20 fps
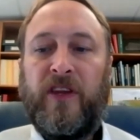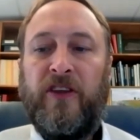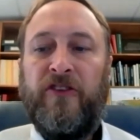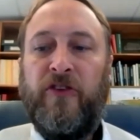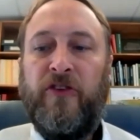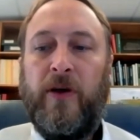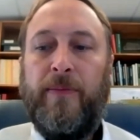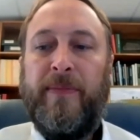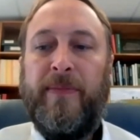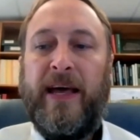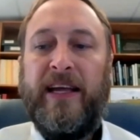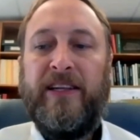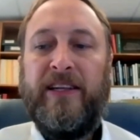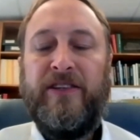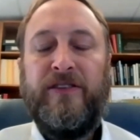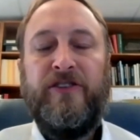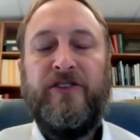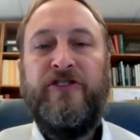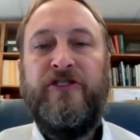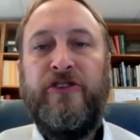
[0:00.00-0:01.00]
So I'm not
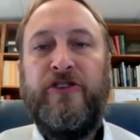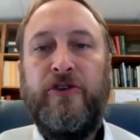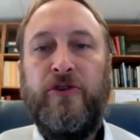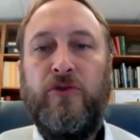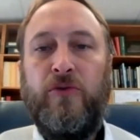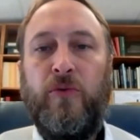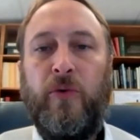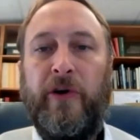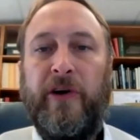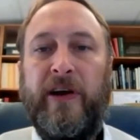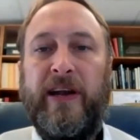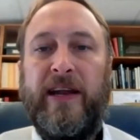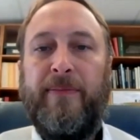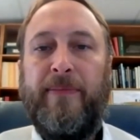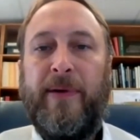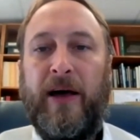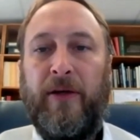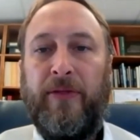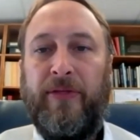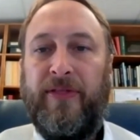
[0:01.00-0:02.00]
too worried
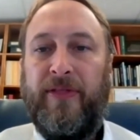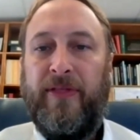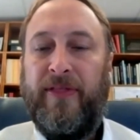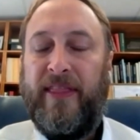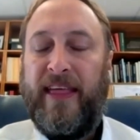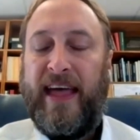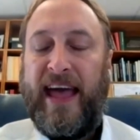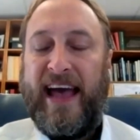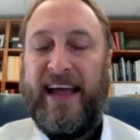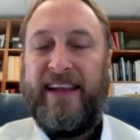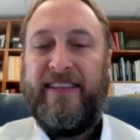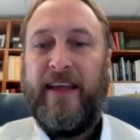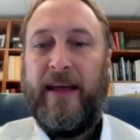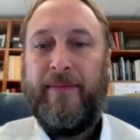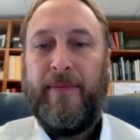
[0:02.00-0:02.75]
about that.